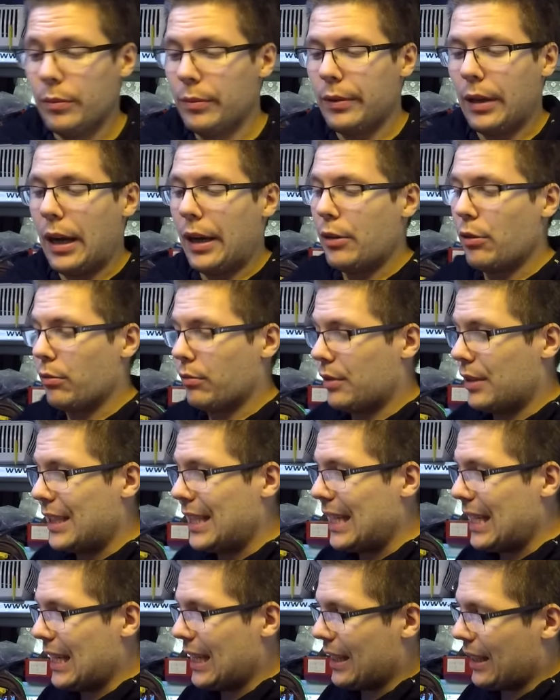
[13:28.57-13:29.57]
I don't
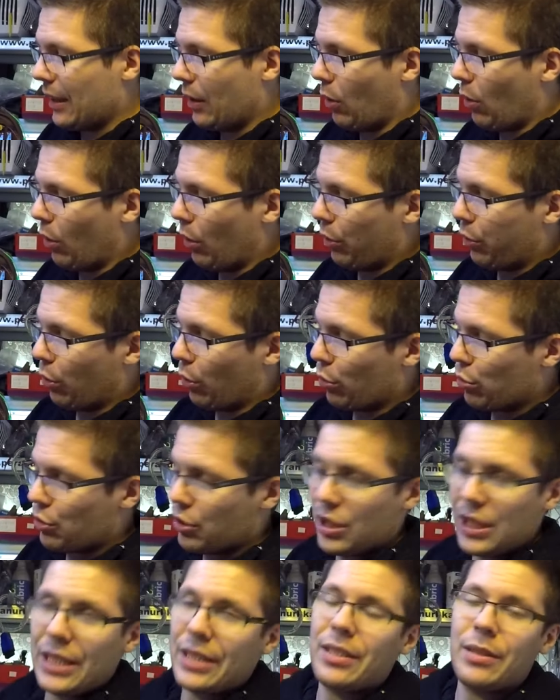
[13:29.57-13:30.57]
need all those
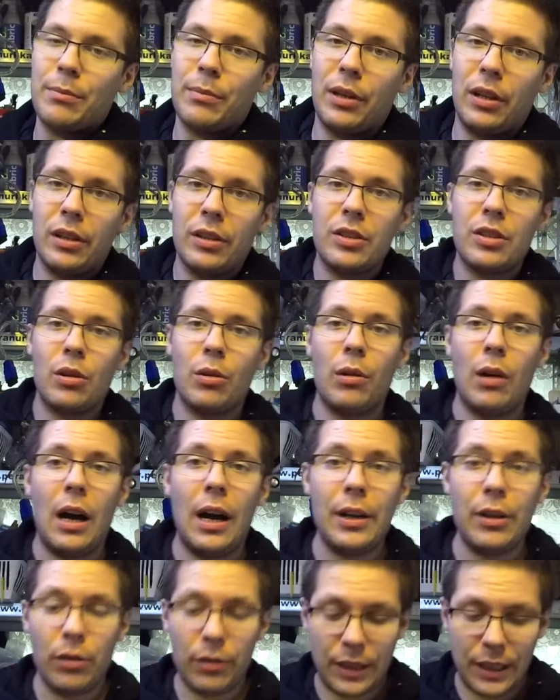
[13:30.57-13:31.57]
decimals, so
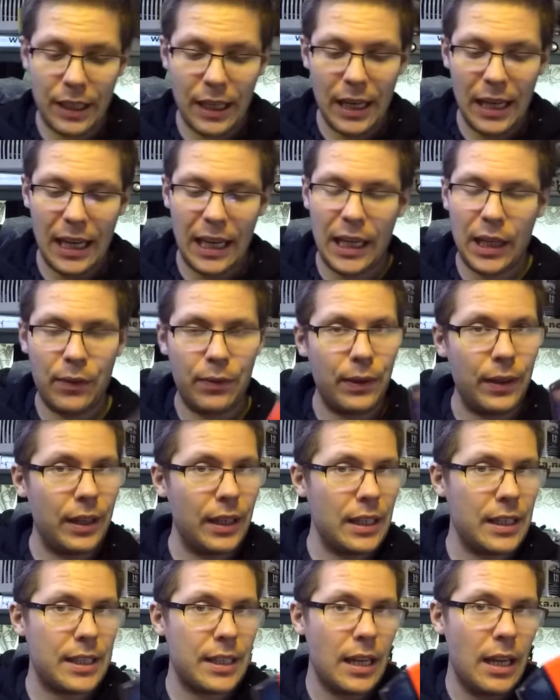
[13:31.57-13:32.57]
I don't care if it
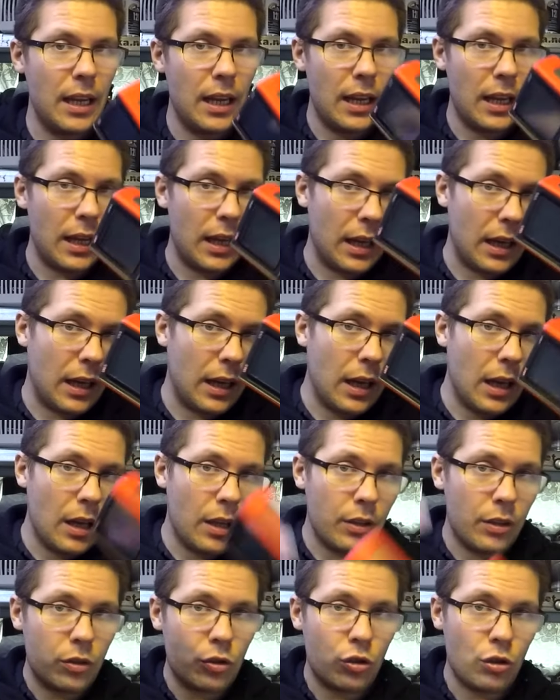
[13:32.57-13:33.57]
is
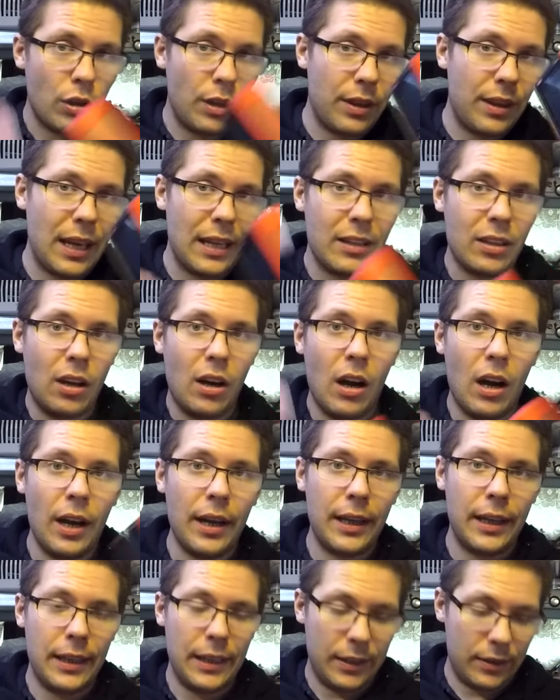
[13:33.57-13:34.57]
that high
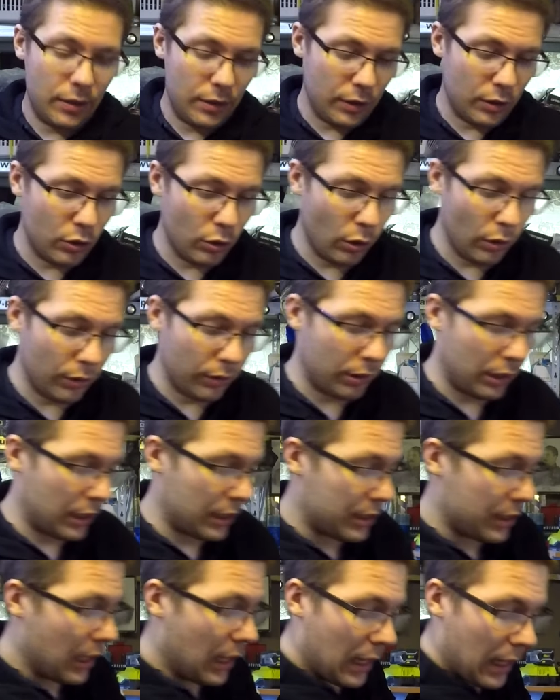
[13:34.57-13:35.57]
into the
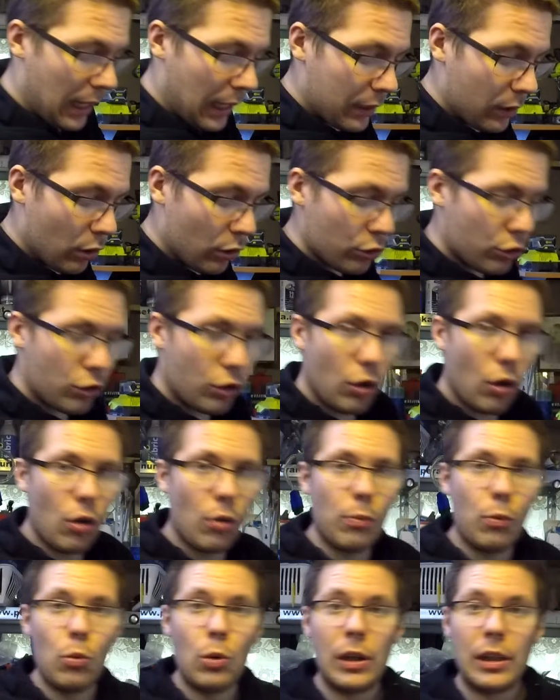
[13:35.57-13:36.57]
tolerance, and
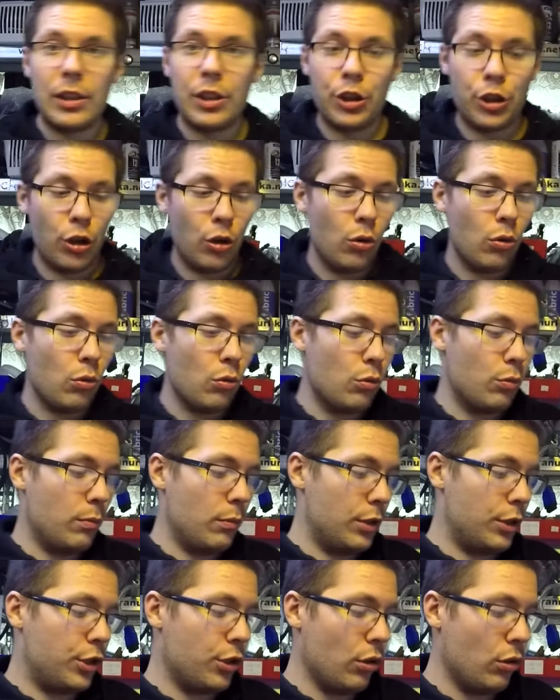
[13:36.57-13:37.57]
Oscilloscope will
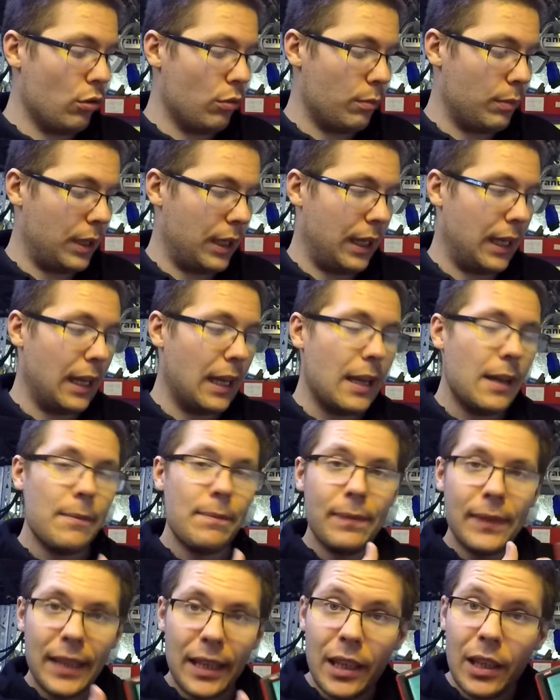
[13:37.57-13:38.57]
show me
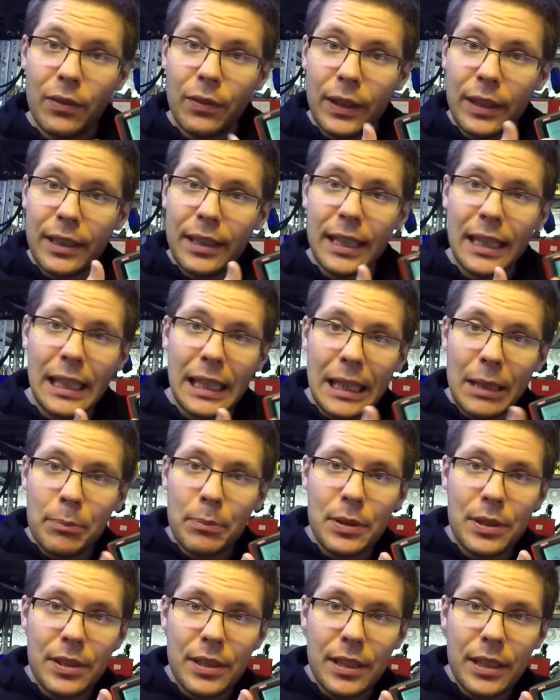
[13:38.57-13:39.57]
if it
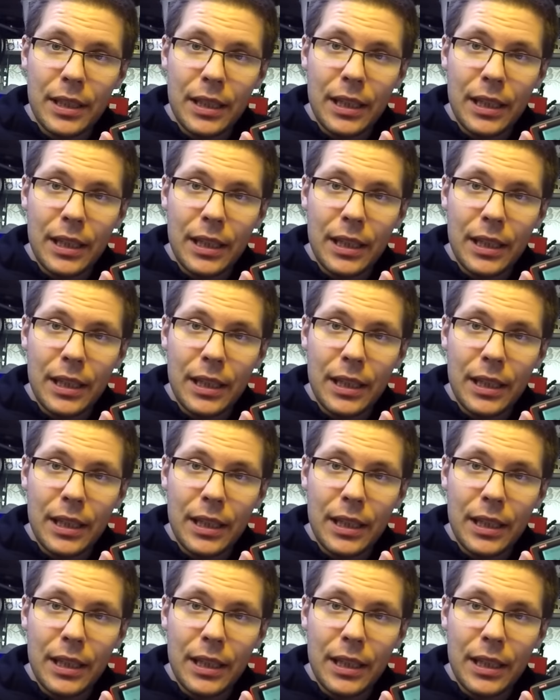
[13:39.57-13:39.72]
clips